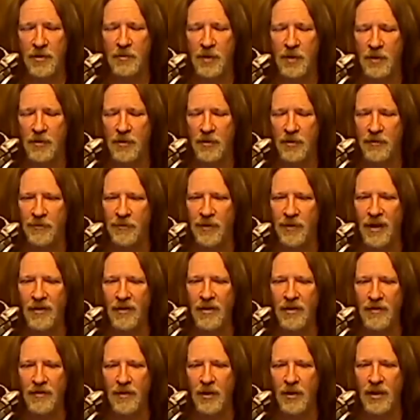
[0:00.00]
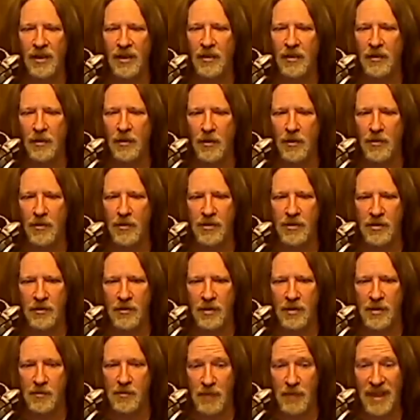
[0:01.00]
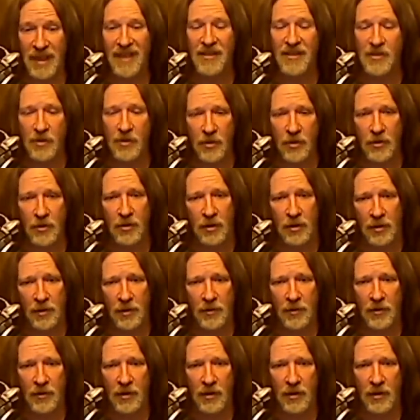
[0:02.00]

but we're very, very close to as big as Google.